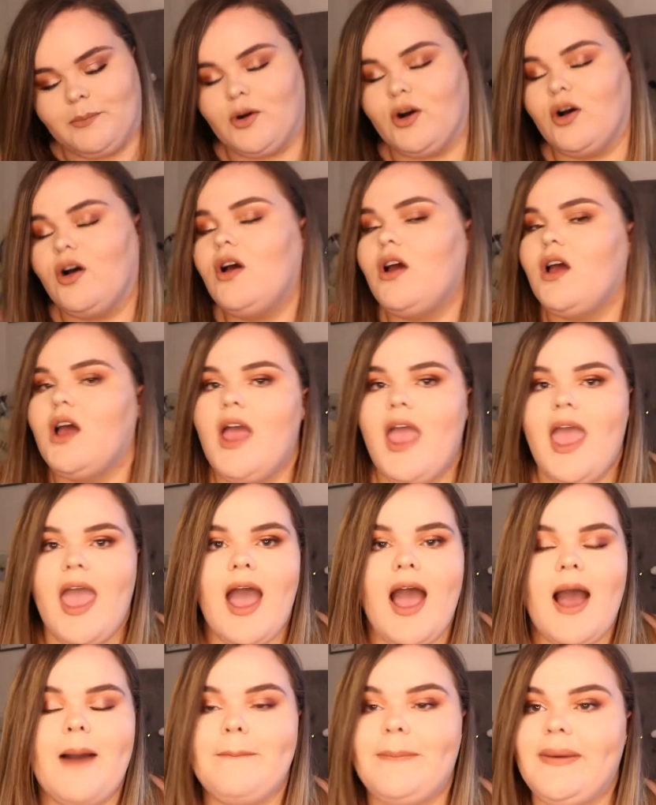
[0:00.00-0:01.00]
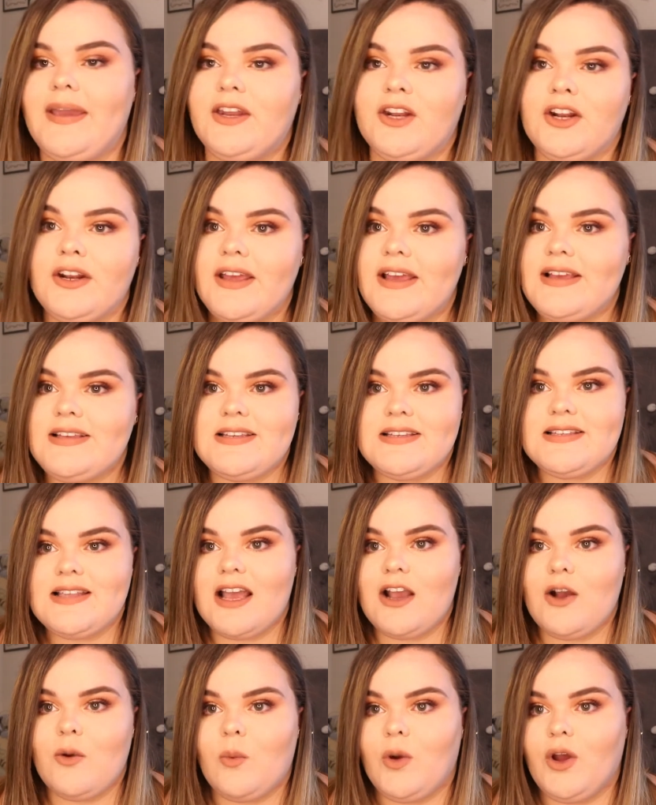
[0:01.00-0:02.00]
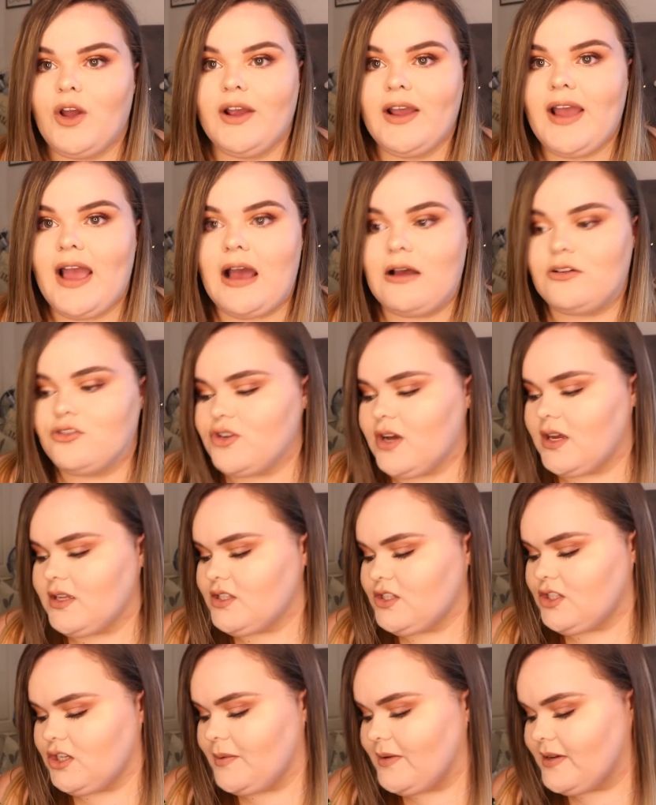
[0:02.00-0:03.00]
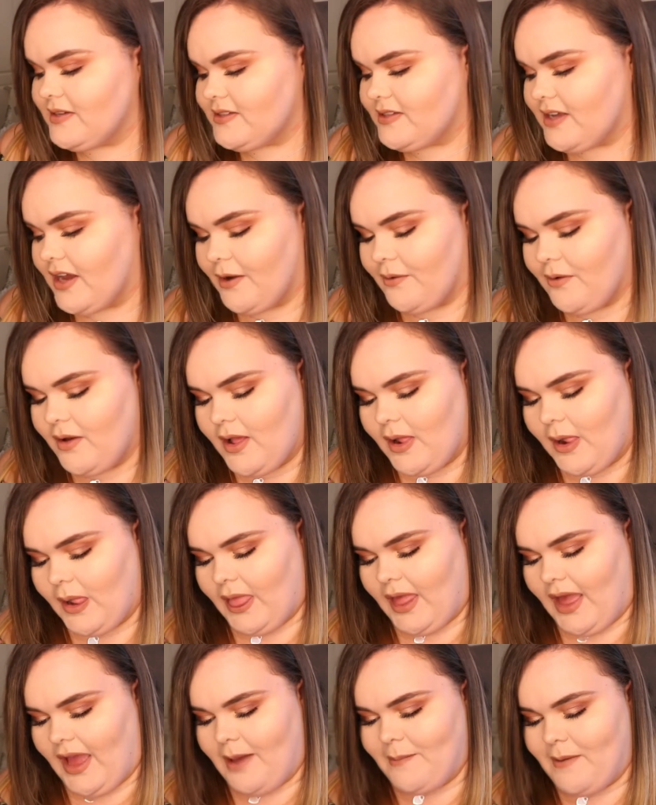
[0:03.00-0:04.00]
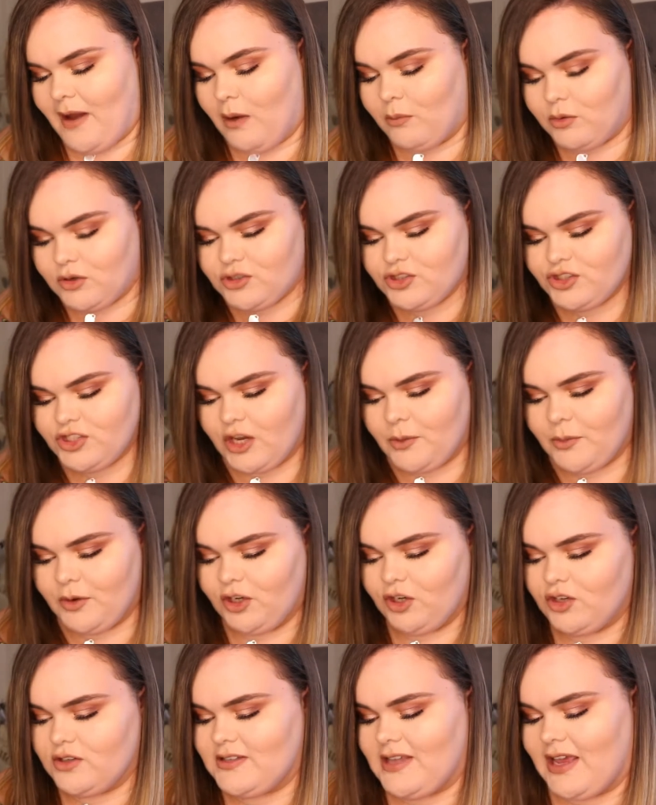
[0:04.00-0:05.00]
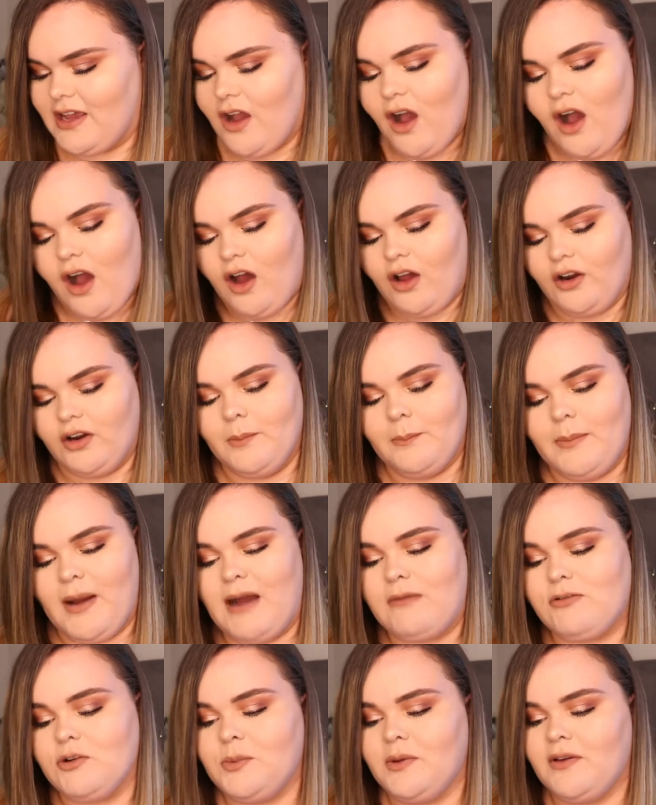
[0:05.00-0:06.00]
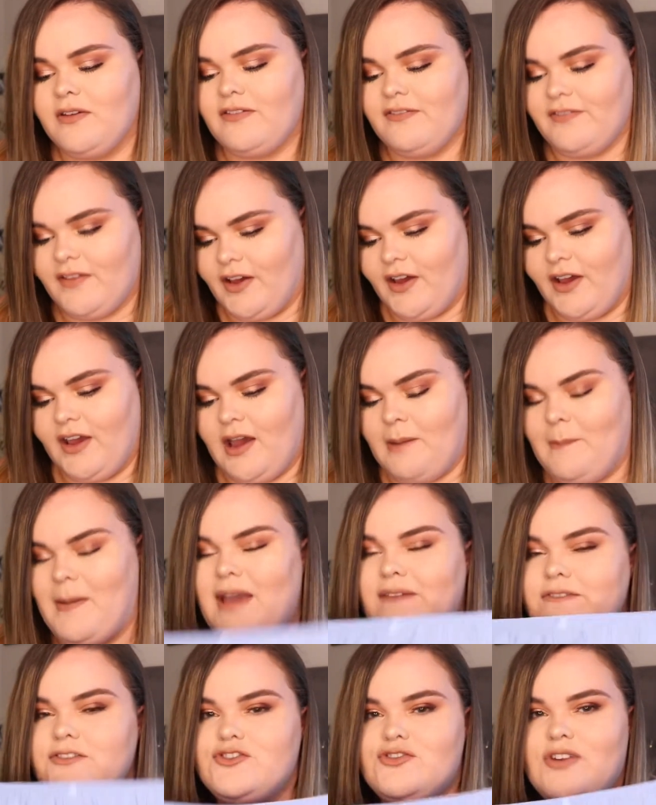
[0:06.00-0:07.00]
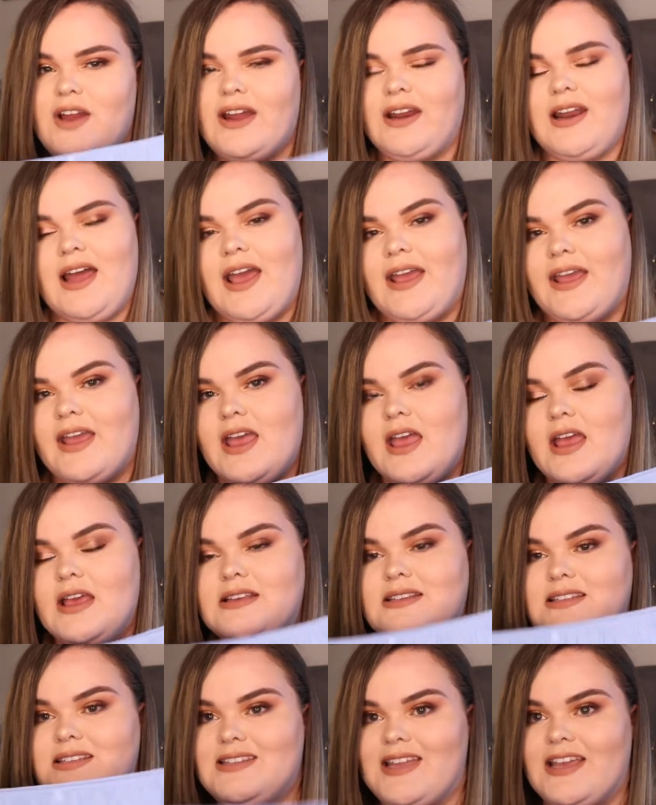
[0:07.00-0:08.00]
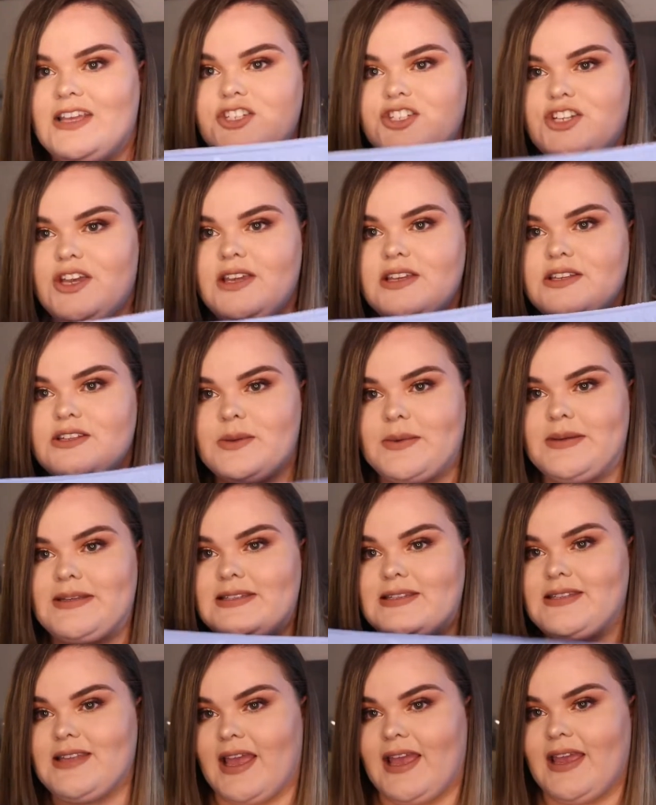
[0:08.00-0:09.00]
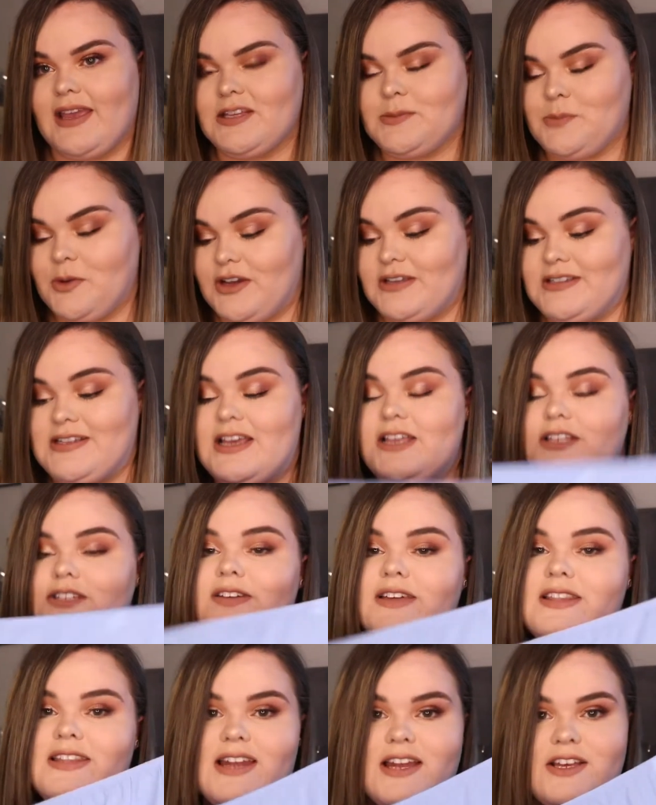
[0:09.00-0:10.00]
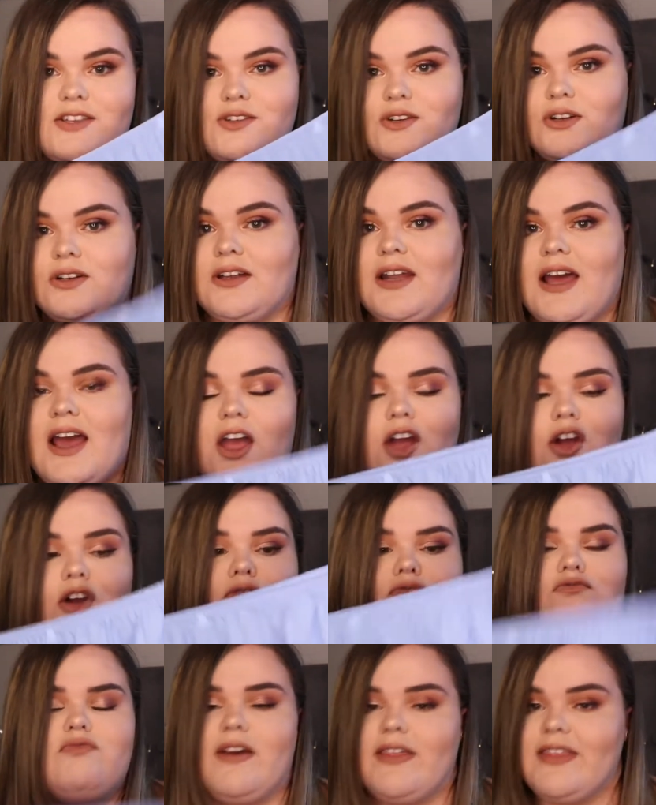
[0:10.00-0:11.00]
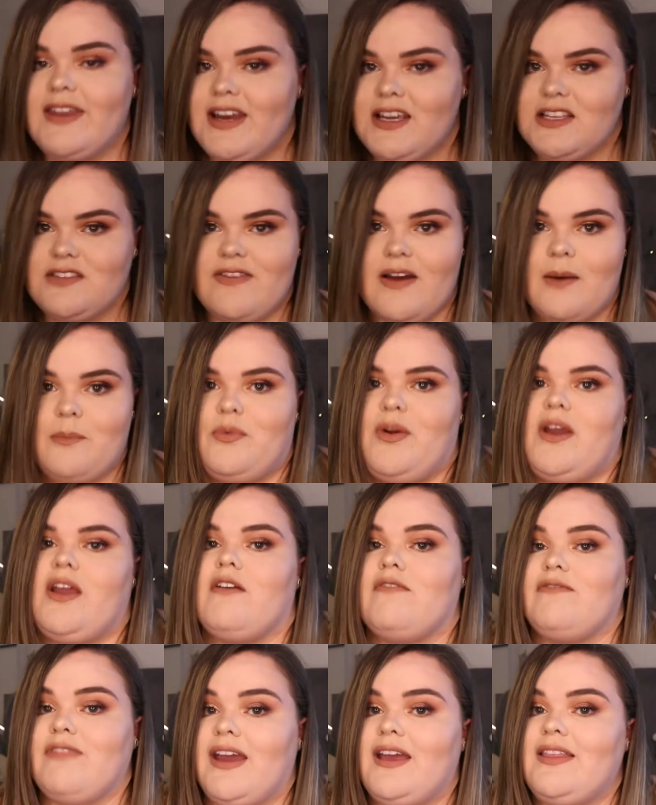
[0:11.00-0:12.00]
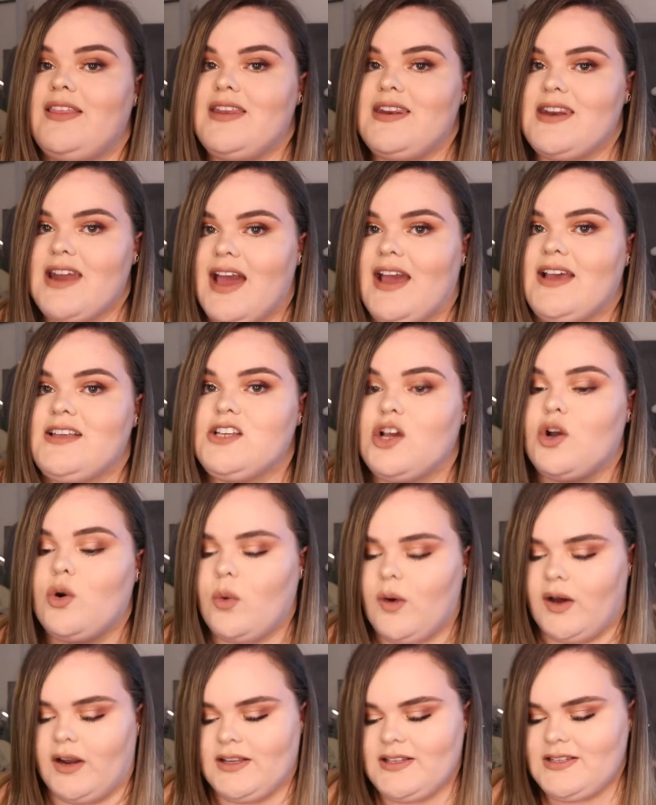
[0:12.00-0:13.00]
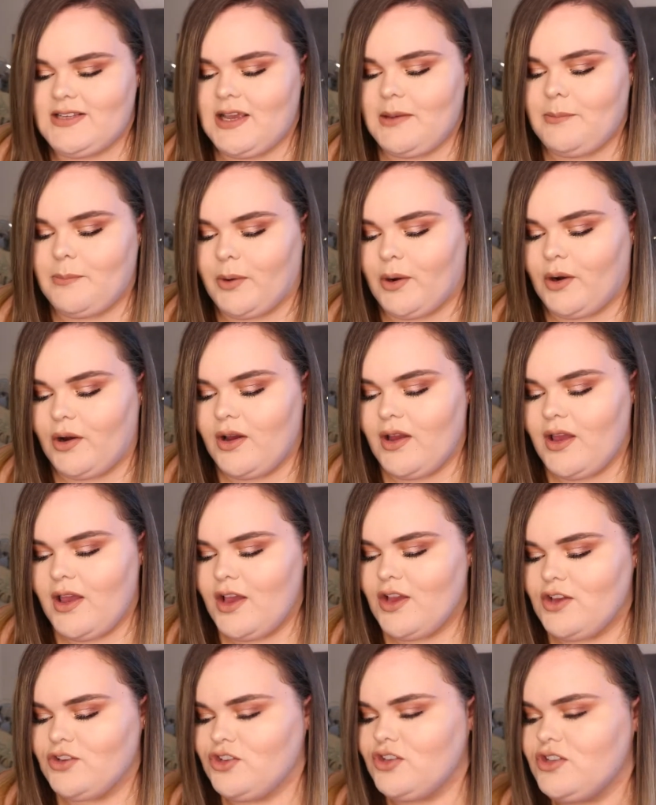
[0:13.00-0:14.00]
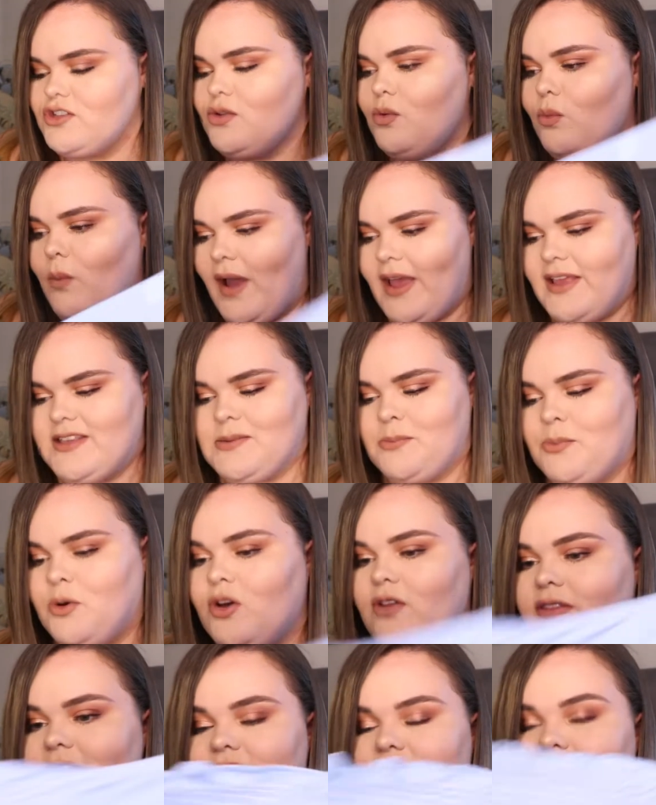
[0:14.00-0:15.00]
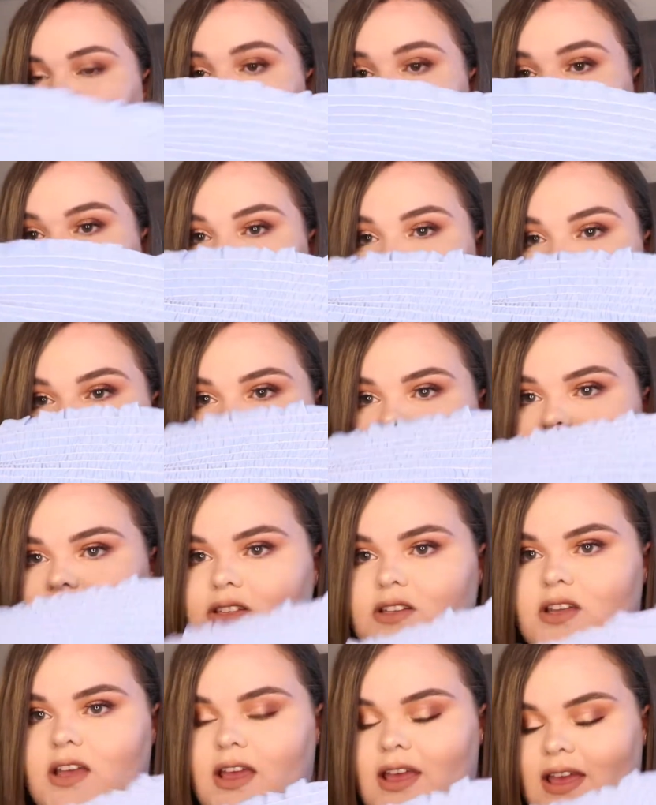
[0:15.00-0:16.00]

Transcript: But I'm being honest, it's like a workout trying to do it. So I will show you what it looks like on, but I would prefer, I might even try and like stitch it so it stays, because it is a really nice colour, really nice fabric, really nice quality, but just the way to put this on is just,